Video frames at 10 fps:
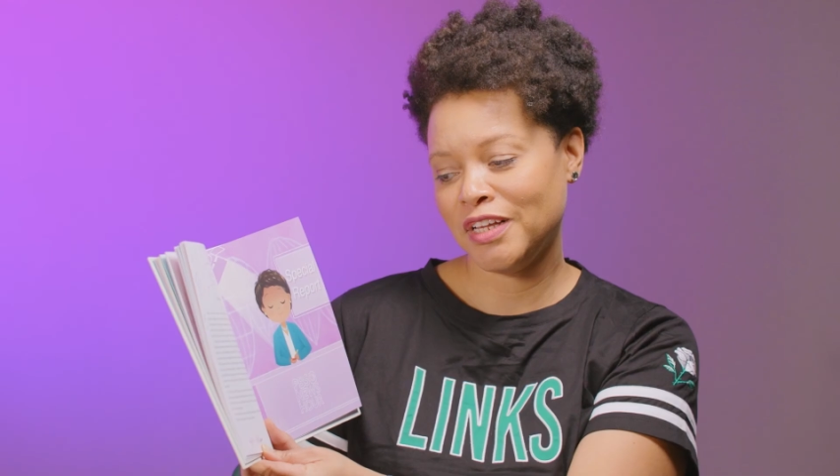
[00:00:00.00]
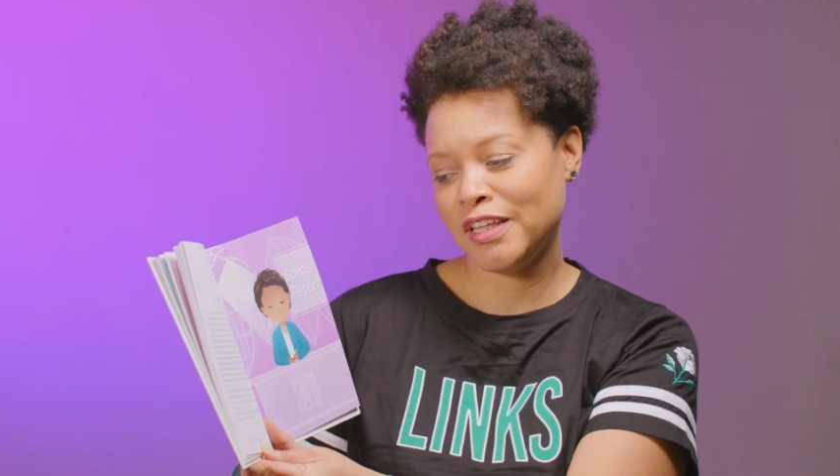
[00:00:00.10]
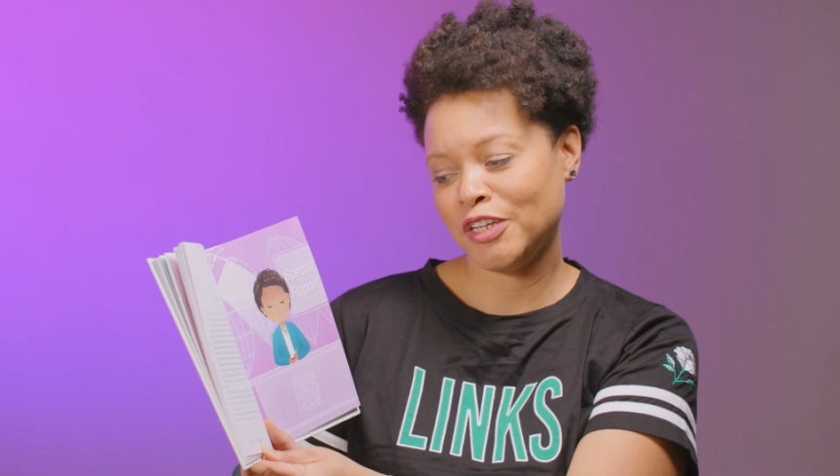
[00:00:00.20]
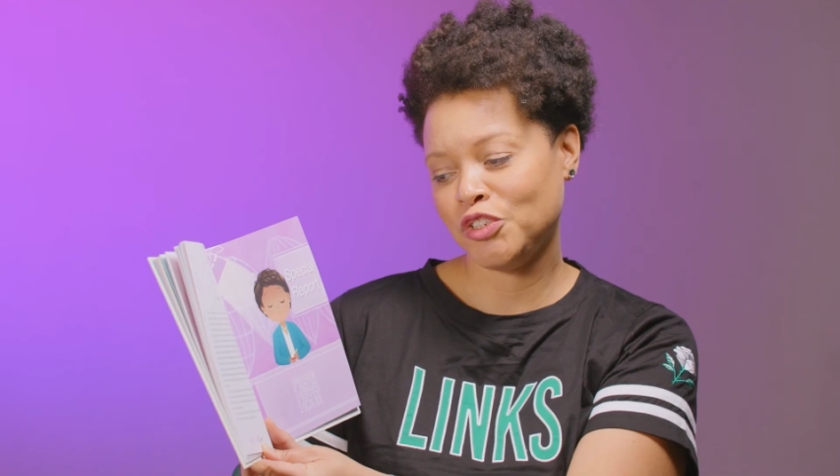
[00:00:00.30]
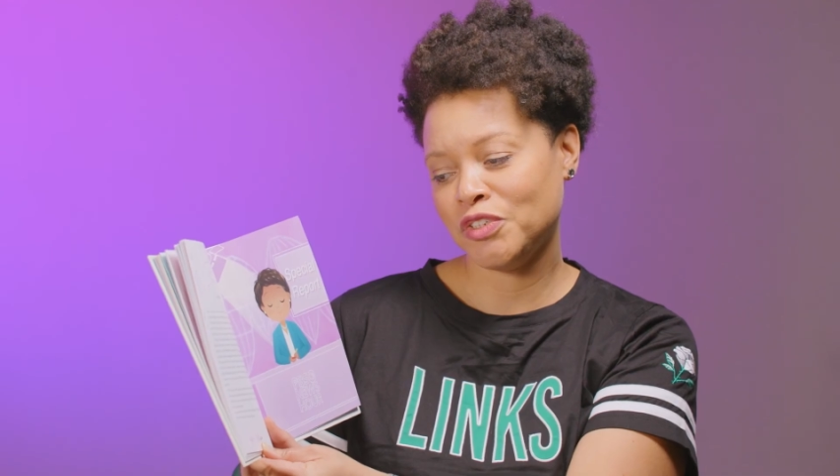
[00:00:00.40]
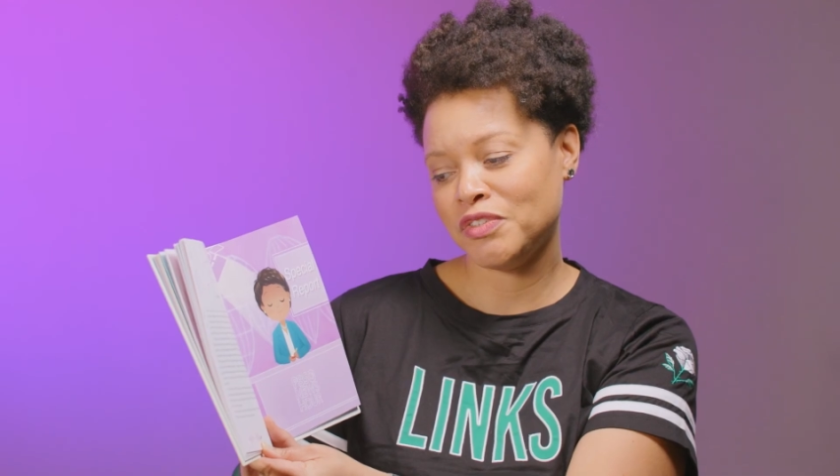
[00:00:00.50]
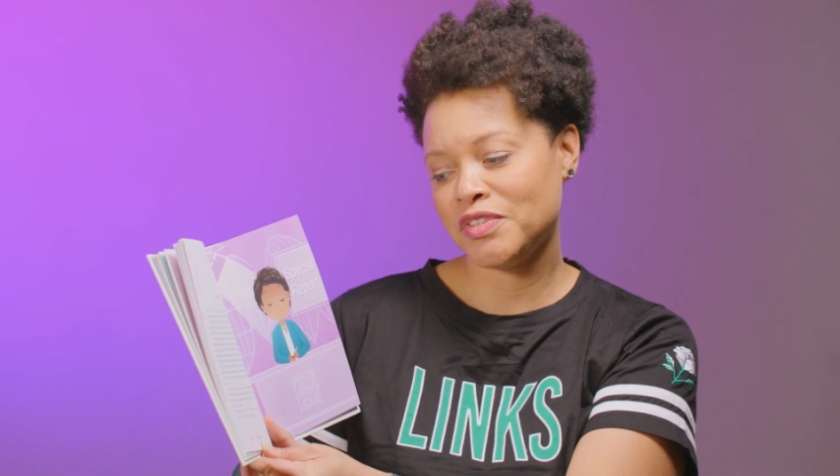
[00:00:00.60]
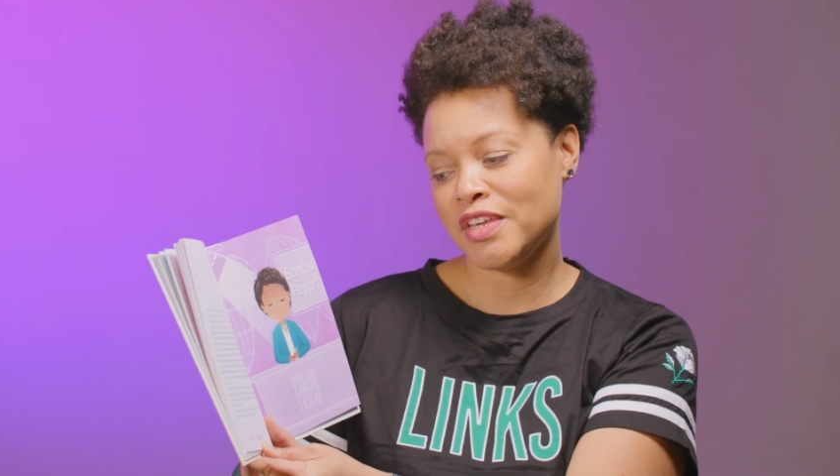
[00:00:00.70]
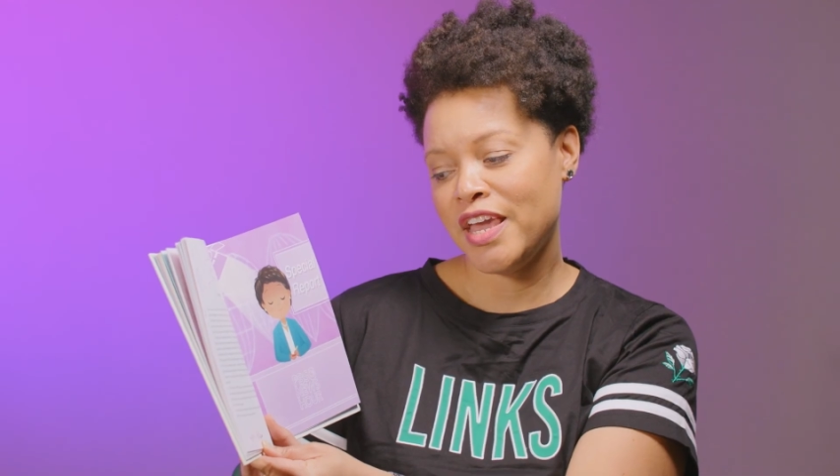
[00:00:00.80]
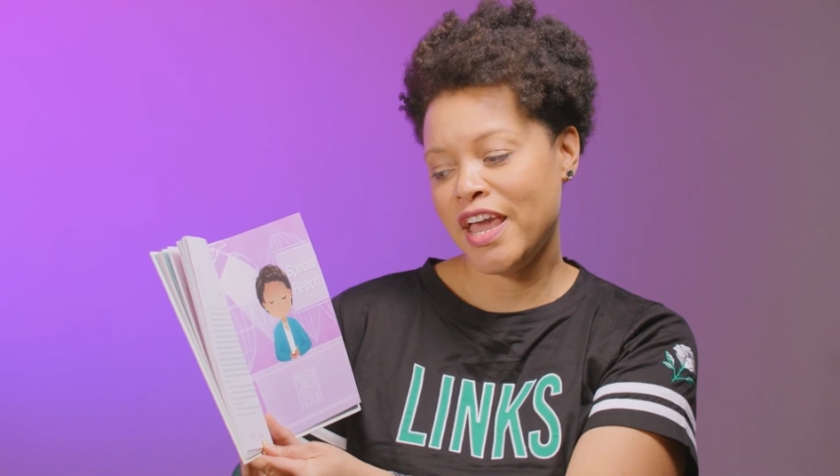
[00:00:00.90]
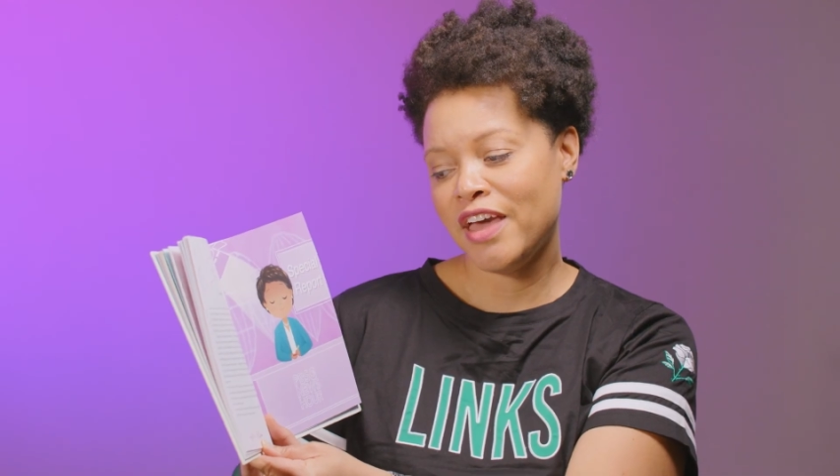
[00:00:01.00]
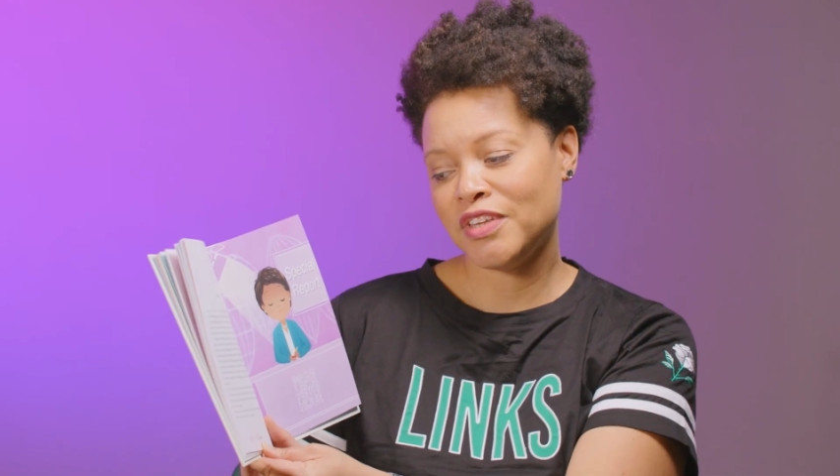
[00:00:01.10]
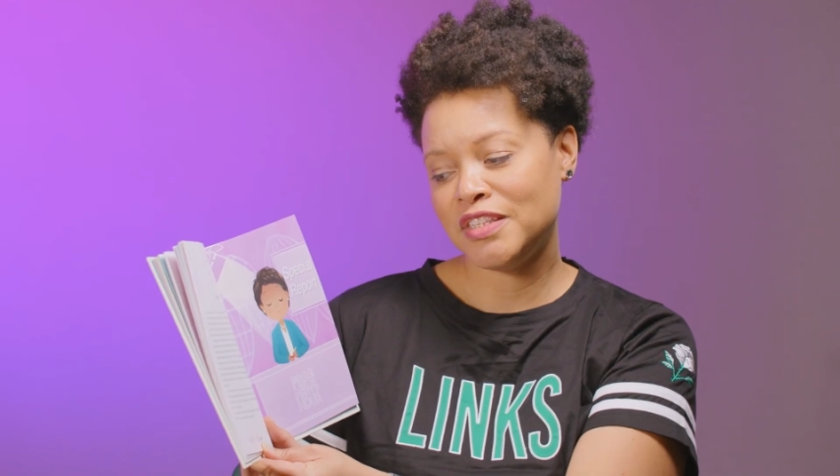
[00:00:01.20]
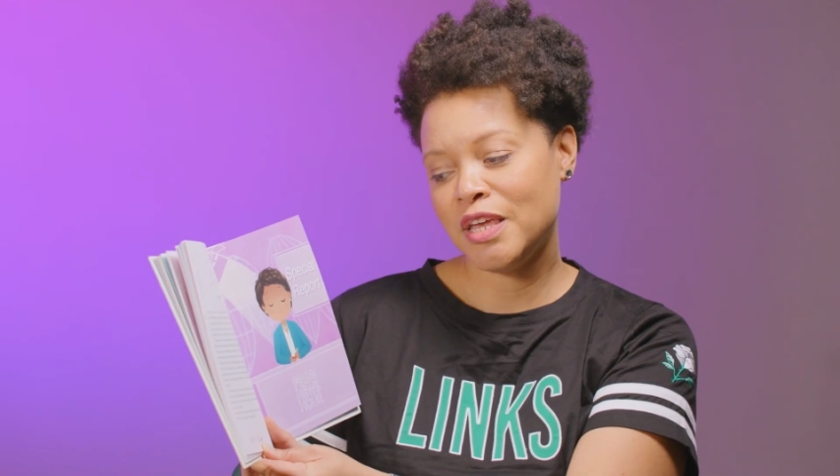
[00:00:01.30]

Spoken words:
elections and the